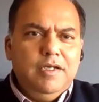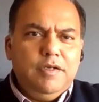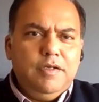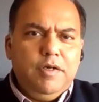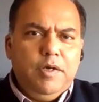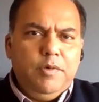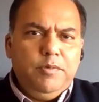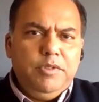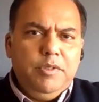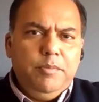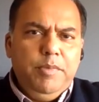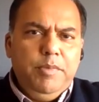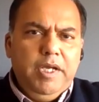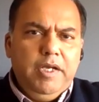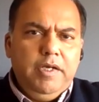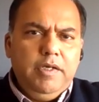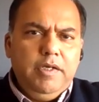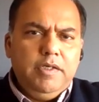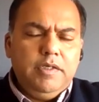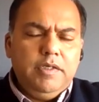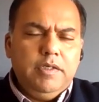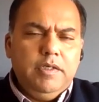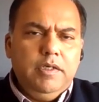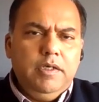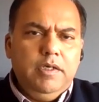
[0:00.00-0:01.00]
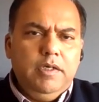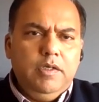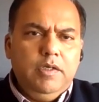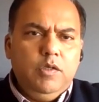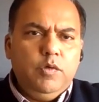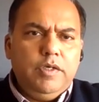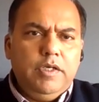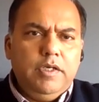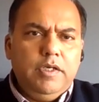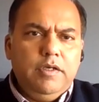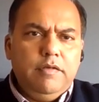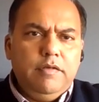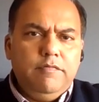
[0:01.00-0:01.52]
around the bend uh,
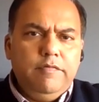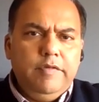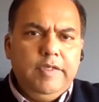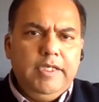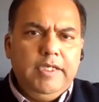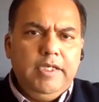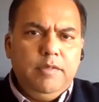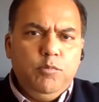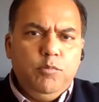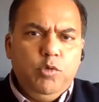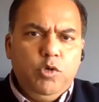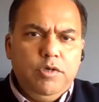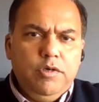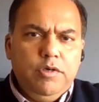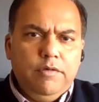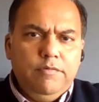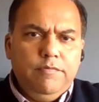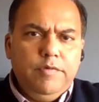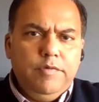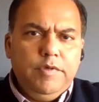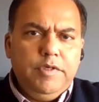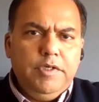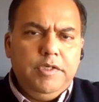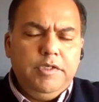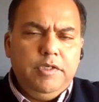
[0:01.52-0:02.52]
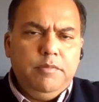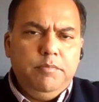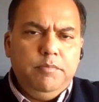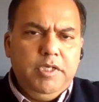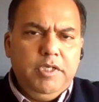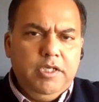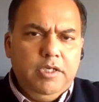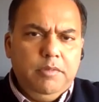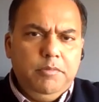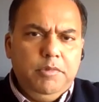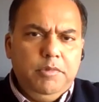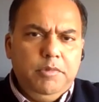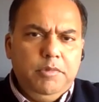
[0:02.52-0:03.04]
looking and feeling more confident and
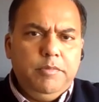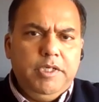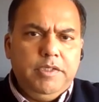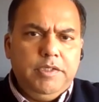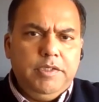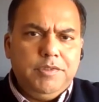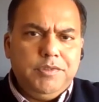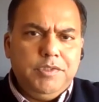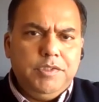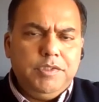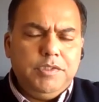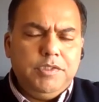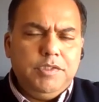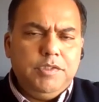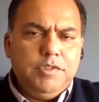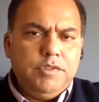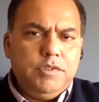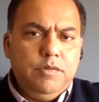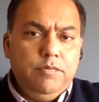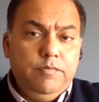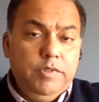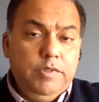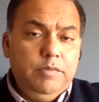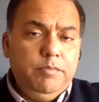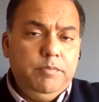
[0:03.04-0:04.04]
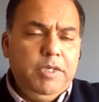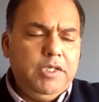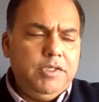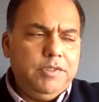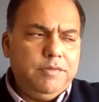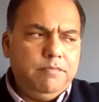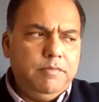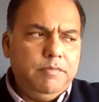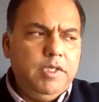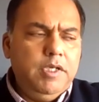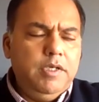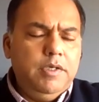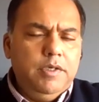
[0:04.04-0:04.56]
being able to make decisions. So we made
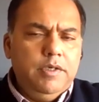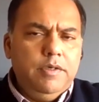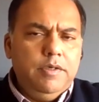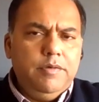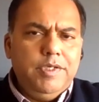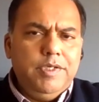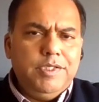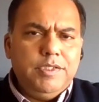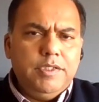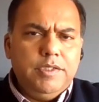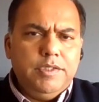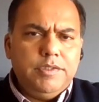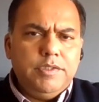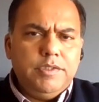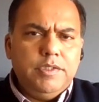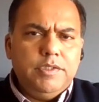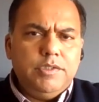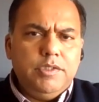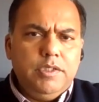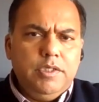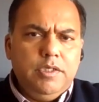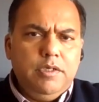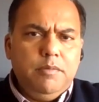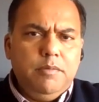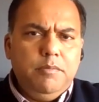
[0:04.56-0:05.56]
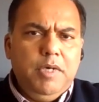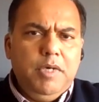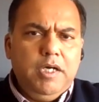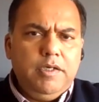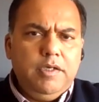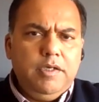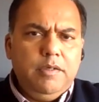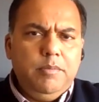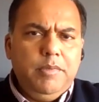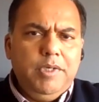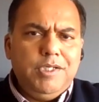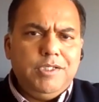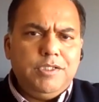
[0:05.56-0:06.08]
a recent decision in the
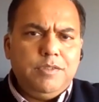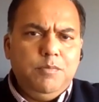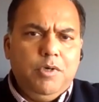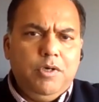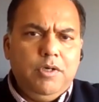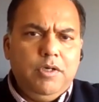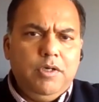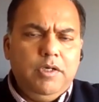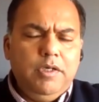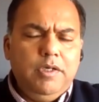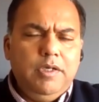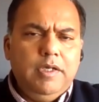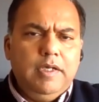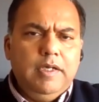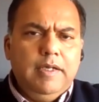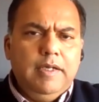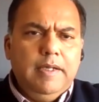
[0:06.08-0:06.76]
marketplace model.